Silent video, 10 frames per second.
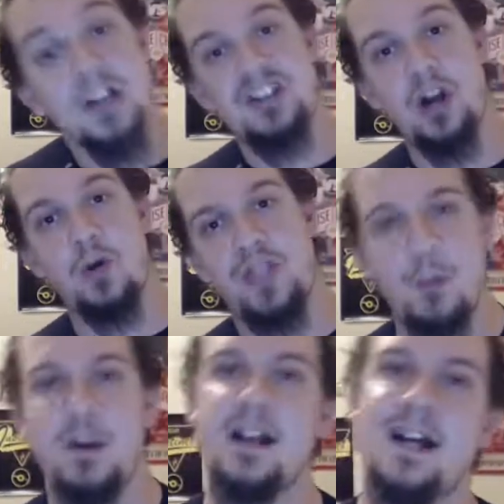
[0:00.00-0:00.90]
so
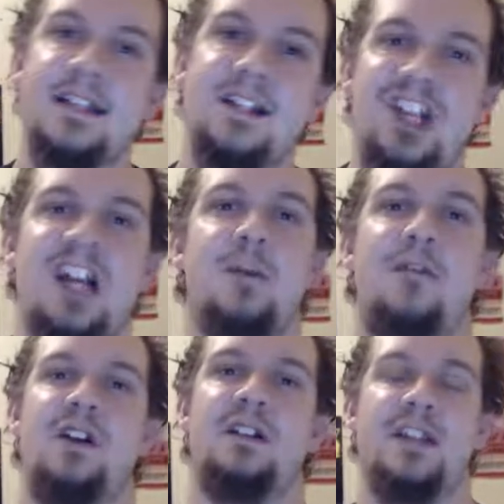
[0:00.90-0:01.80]
that way you guys can check them
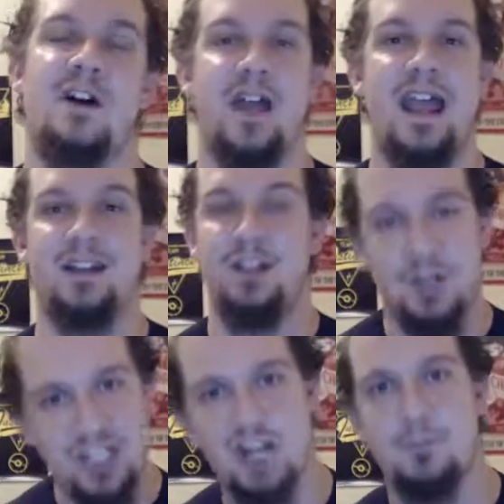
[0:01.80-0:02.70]
out for yourself and, you
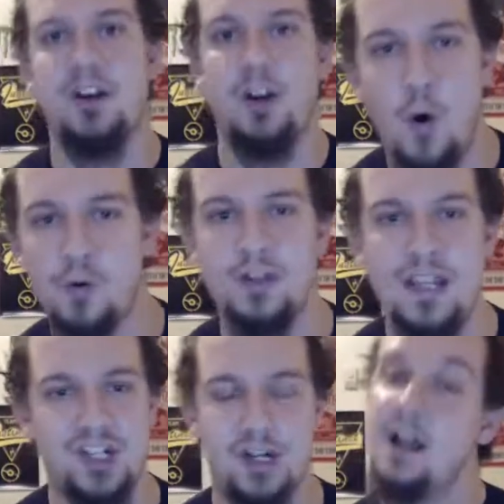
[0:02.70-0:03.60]
know, check them out at your own
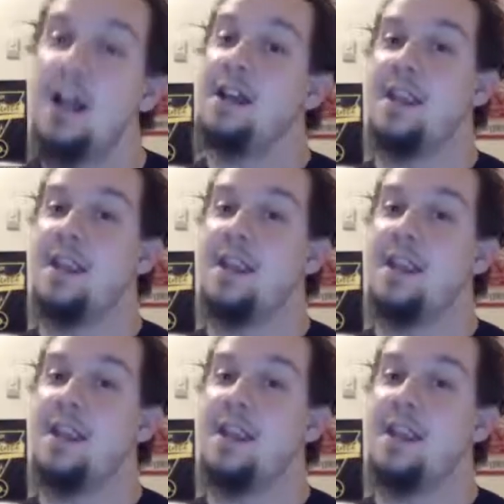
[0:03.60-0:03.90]
leisure.